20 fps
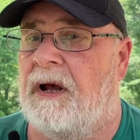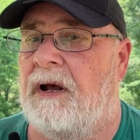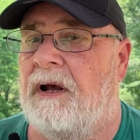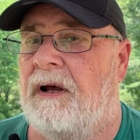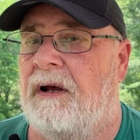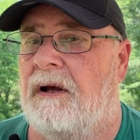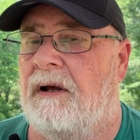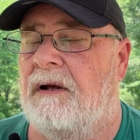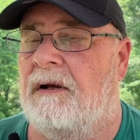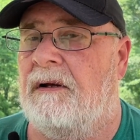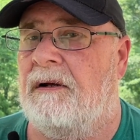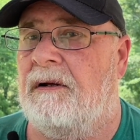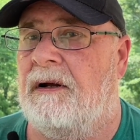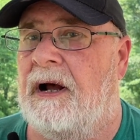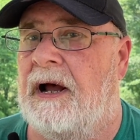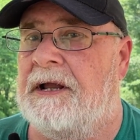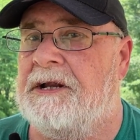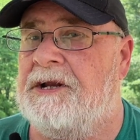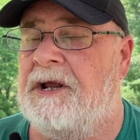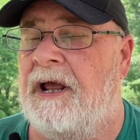
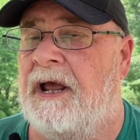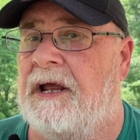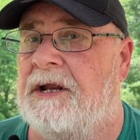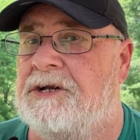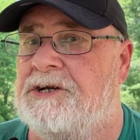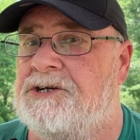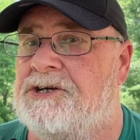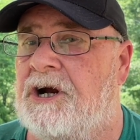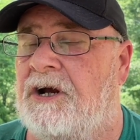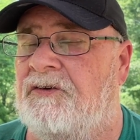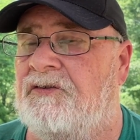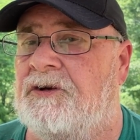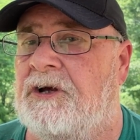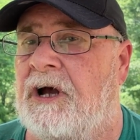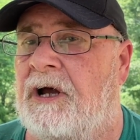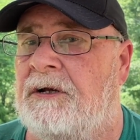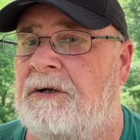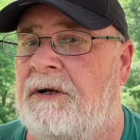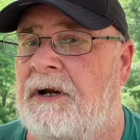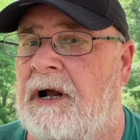I had just
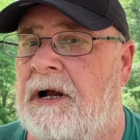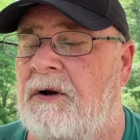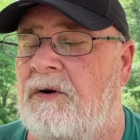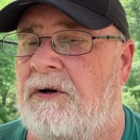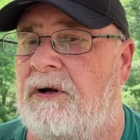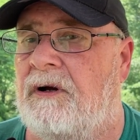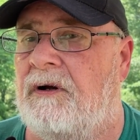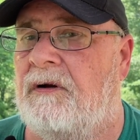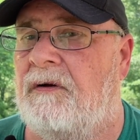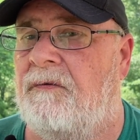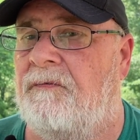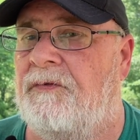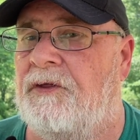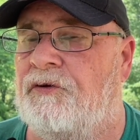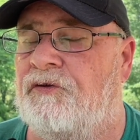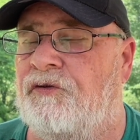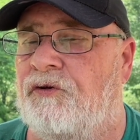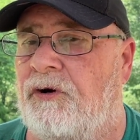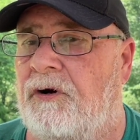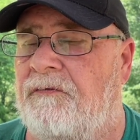gotten out of the
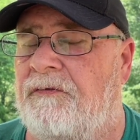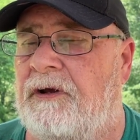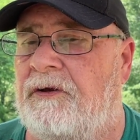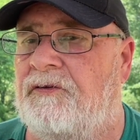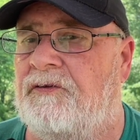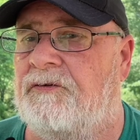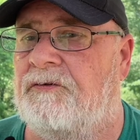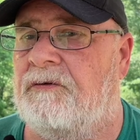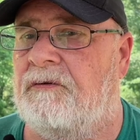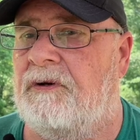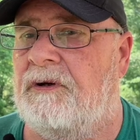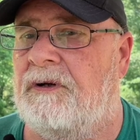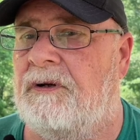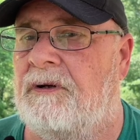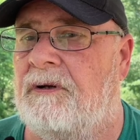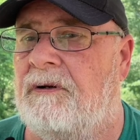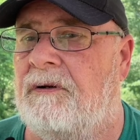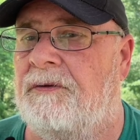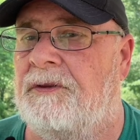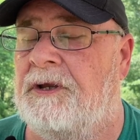service,
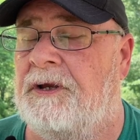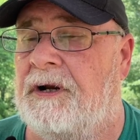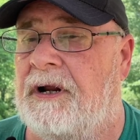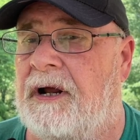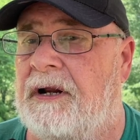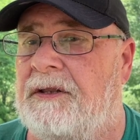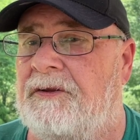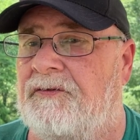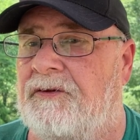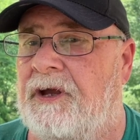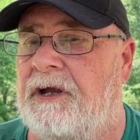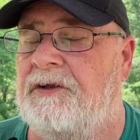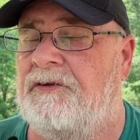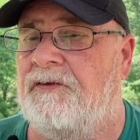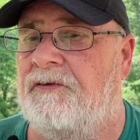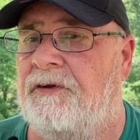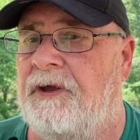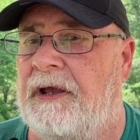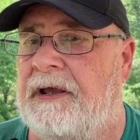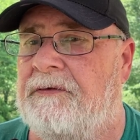the United
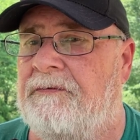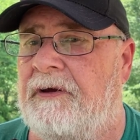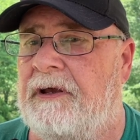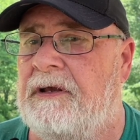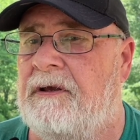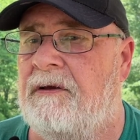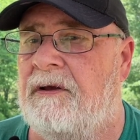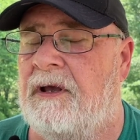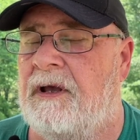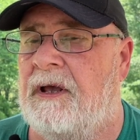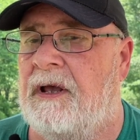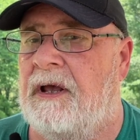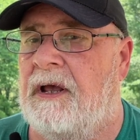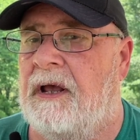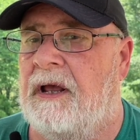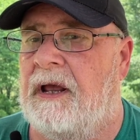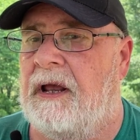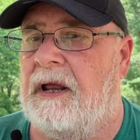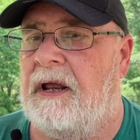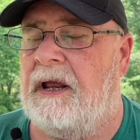States Navy,
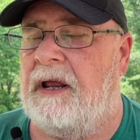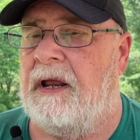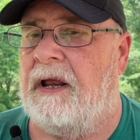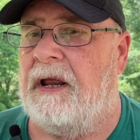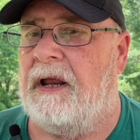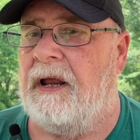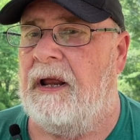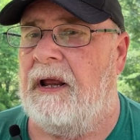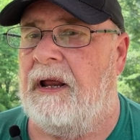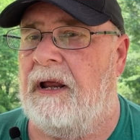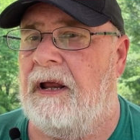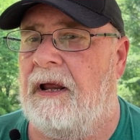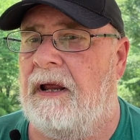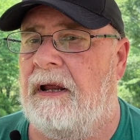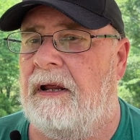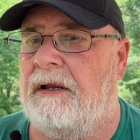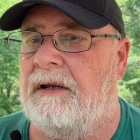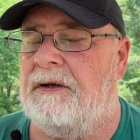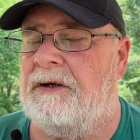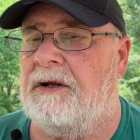
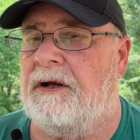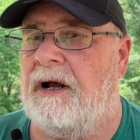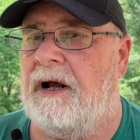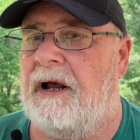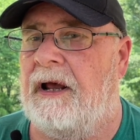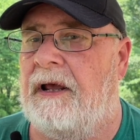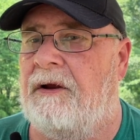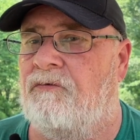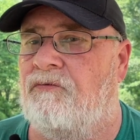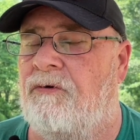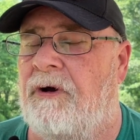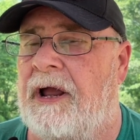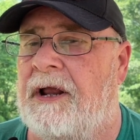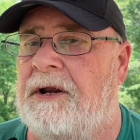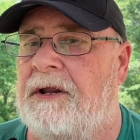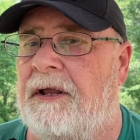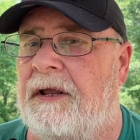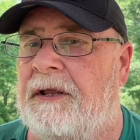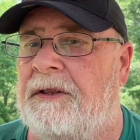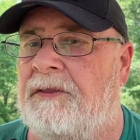and I
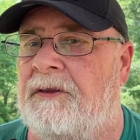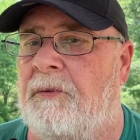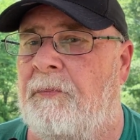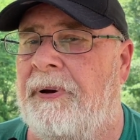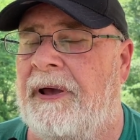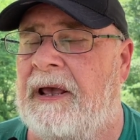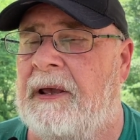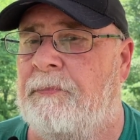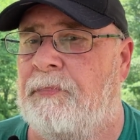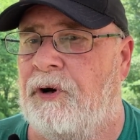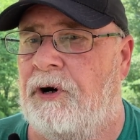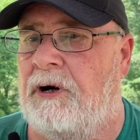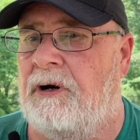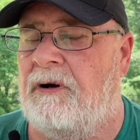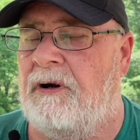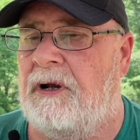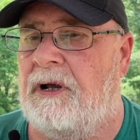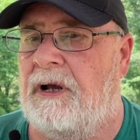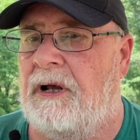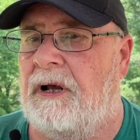read in the paper,
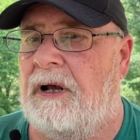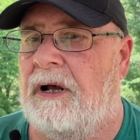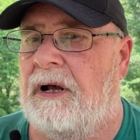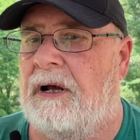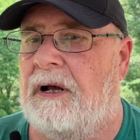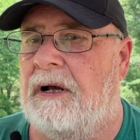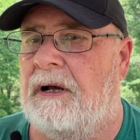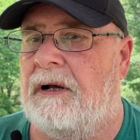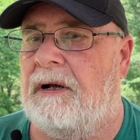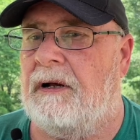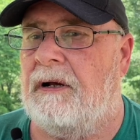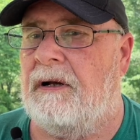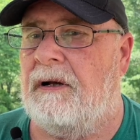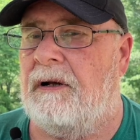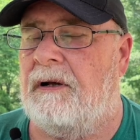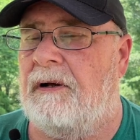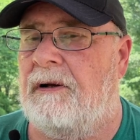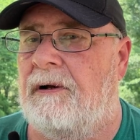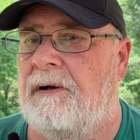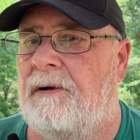
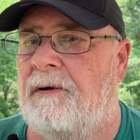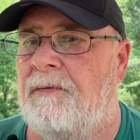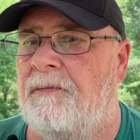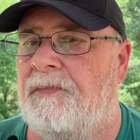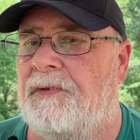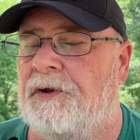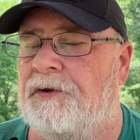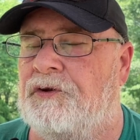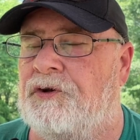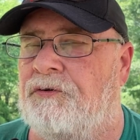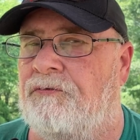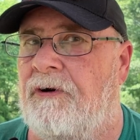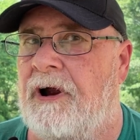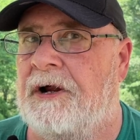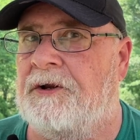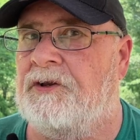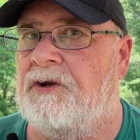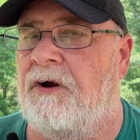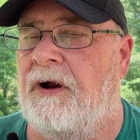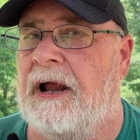the
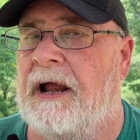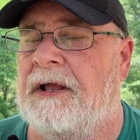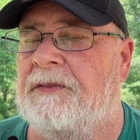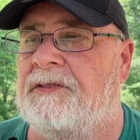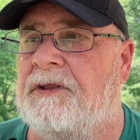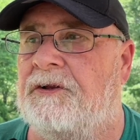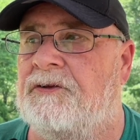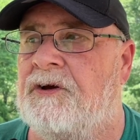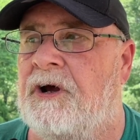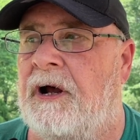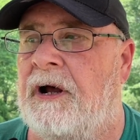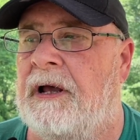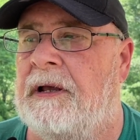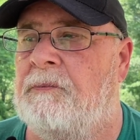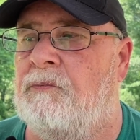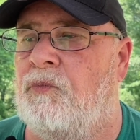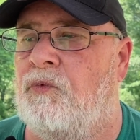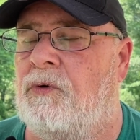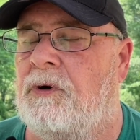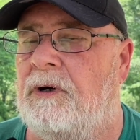director at the
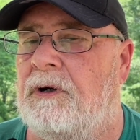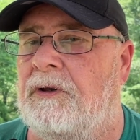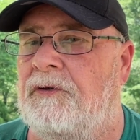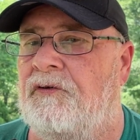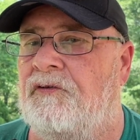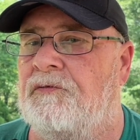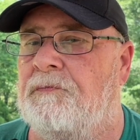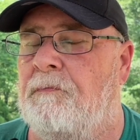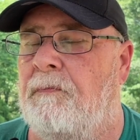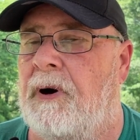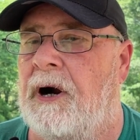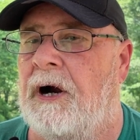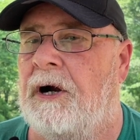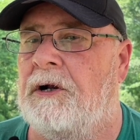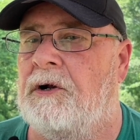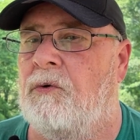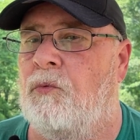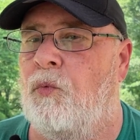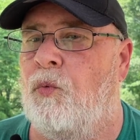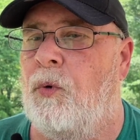time was Mark
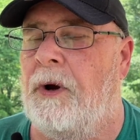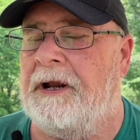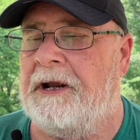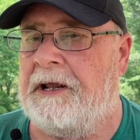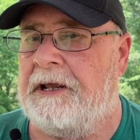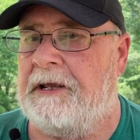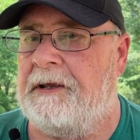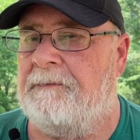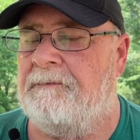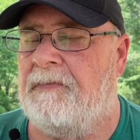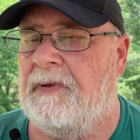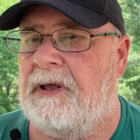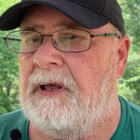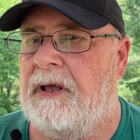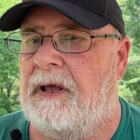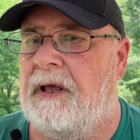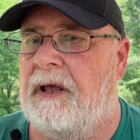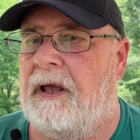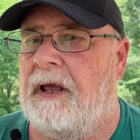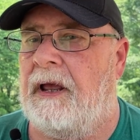Winnie,
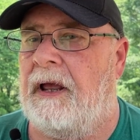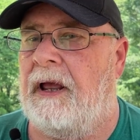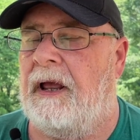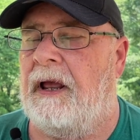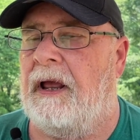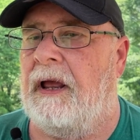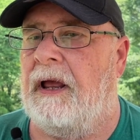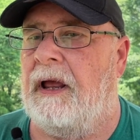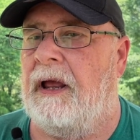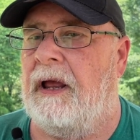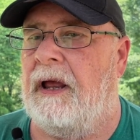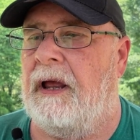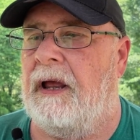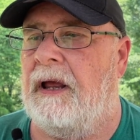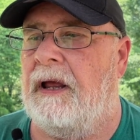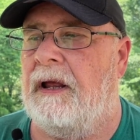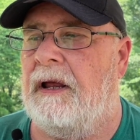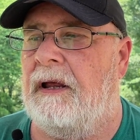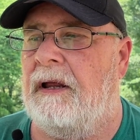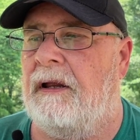
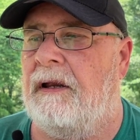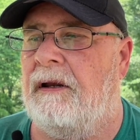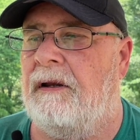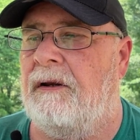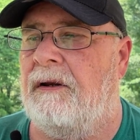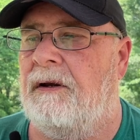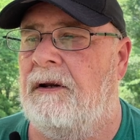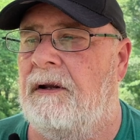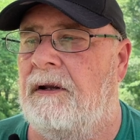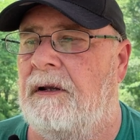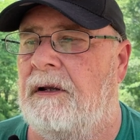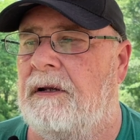and